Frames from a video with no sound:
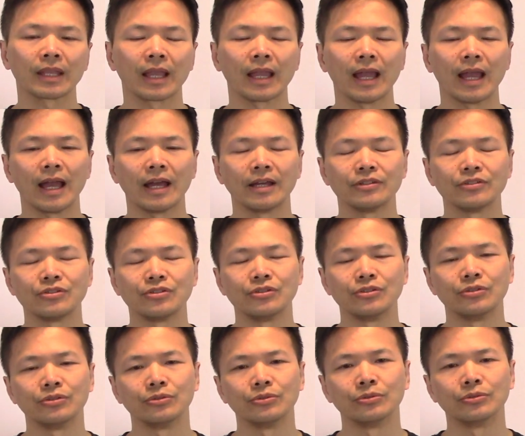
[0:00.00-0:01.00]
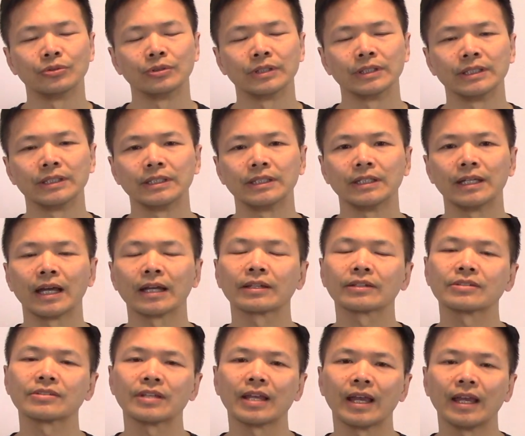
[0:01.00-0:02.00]
as you
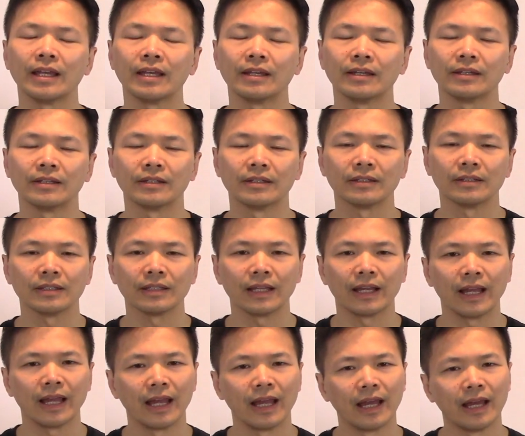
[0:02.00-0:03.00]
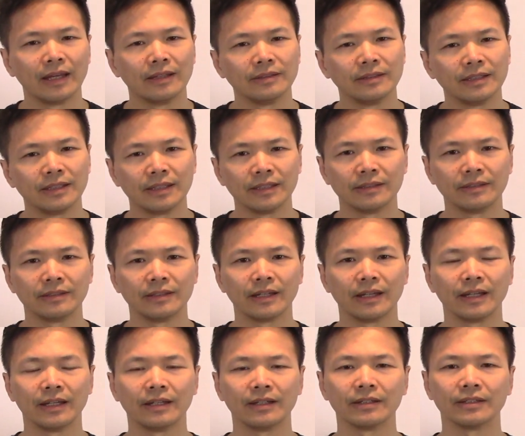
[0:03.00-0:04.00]
exhale and
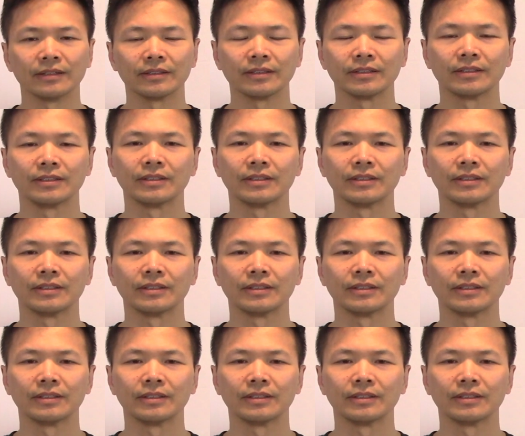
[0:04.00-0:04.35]
inhale.